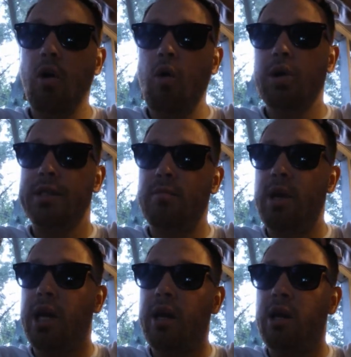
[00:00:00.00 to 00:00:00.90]
goal is to
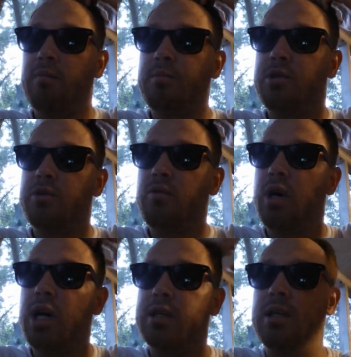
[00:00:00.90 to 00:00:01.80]
make it up
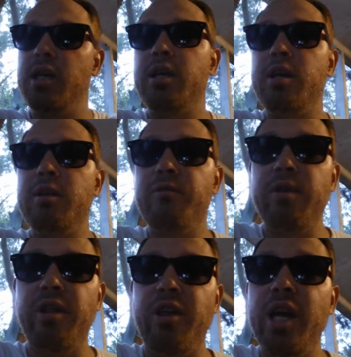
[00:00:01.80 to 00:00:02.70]
to 10
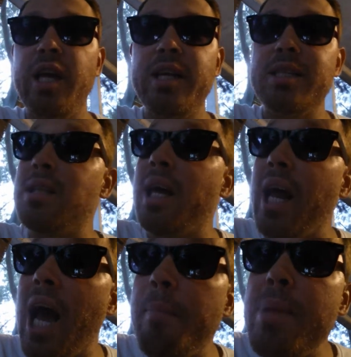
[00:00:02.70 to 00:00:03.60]
different things that
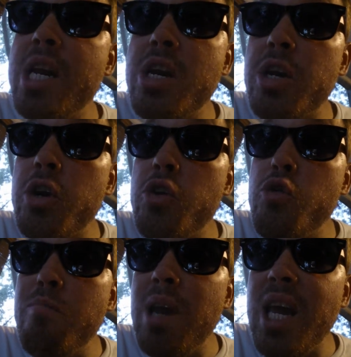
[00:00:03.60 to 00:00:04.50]
happened
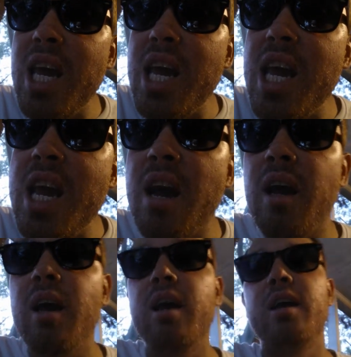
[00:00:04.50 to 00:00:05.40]
to me.
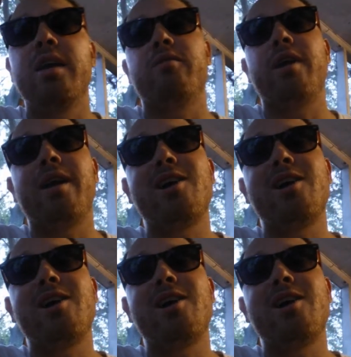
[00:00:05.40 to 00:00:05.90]
And right